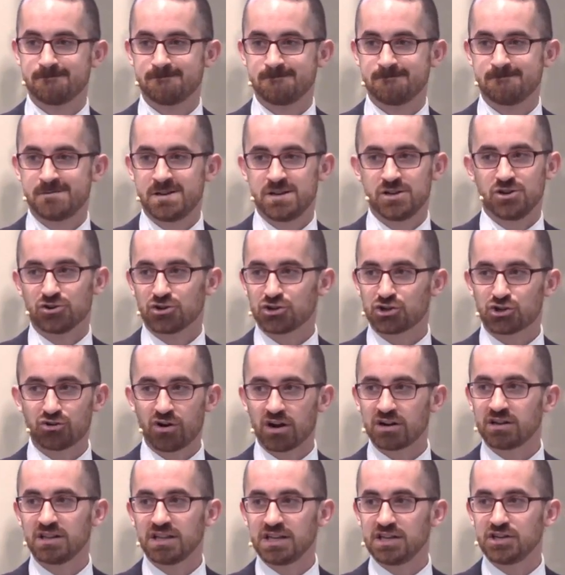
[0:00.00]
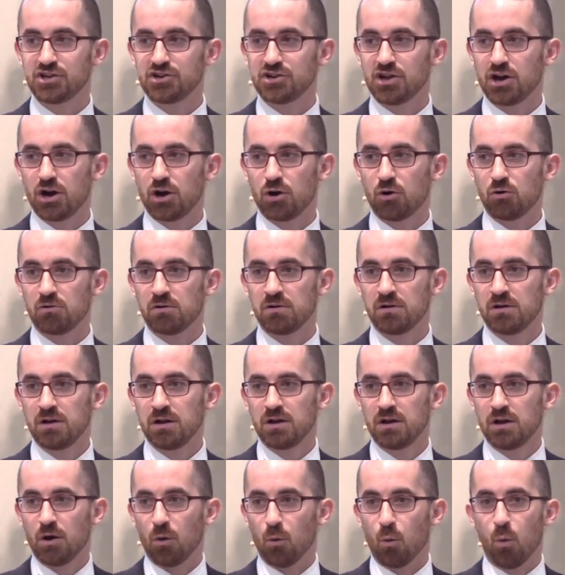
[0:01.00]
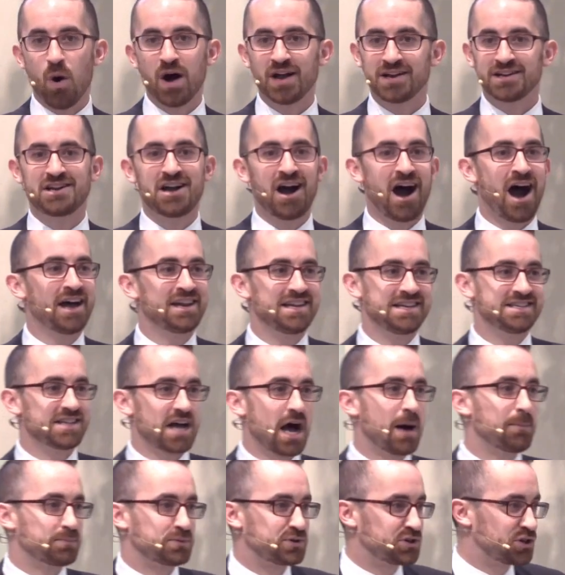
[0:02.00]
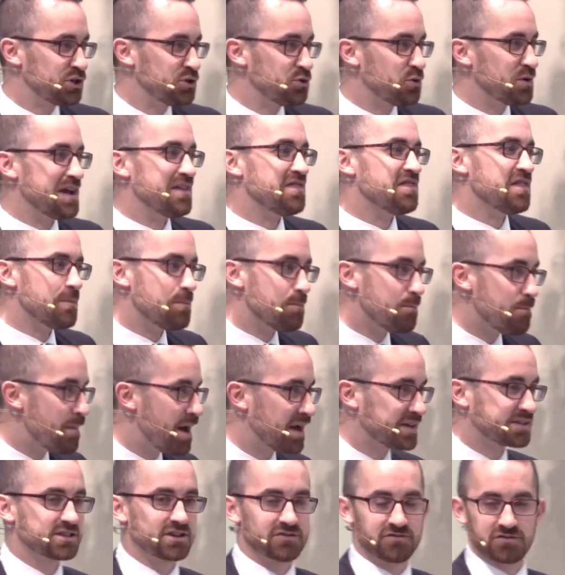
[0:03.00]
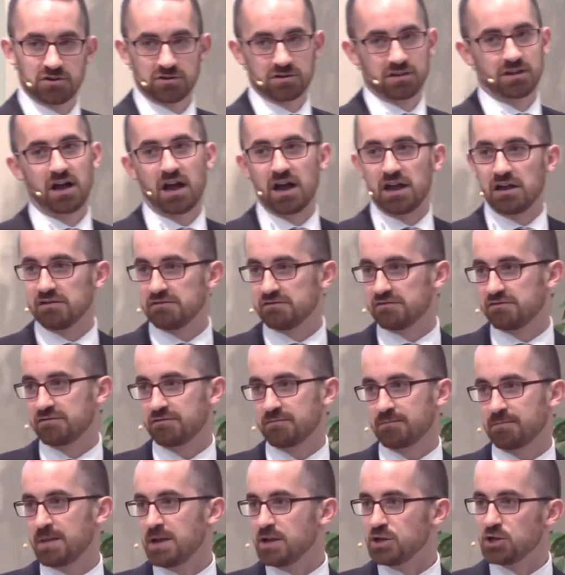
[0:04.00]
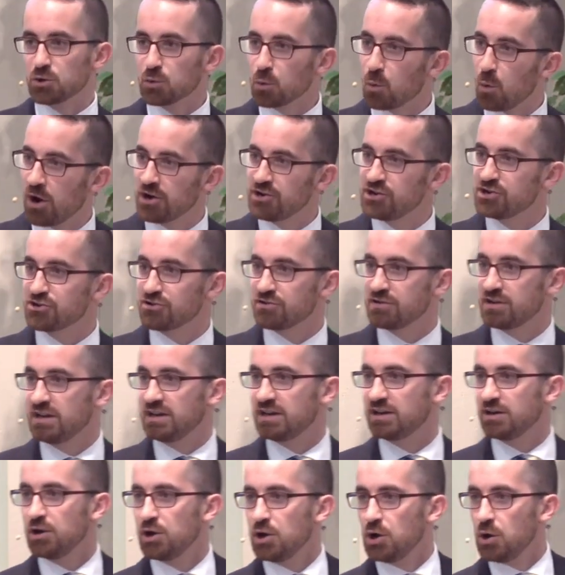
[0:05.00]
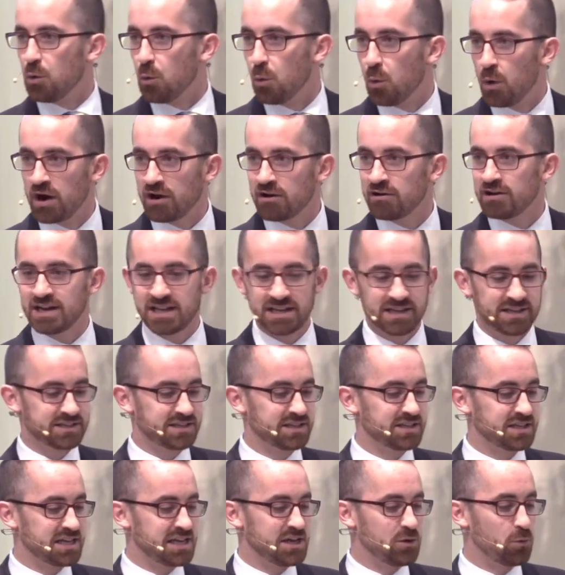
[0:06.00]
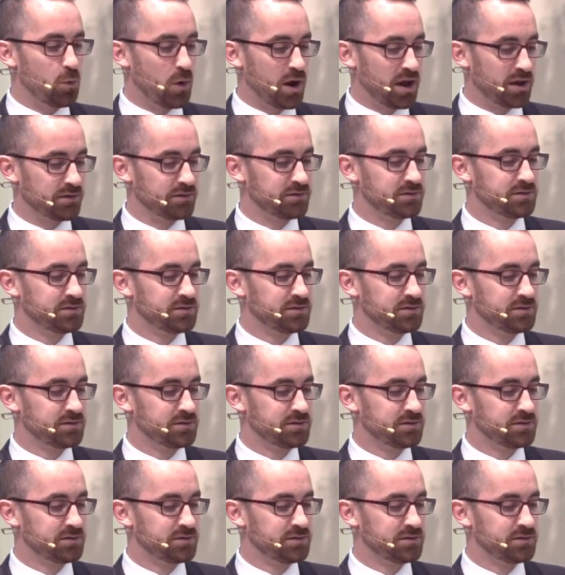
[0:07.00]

You're struggling to know what God is up to in the mess of your life. You're wondering where it is that he went.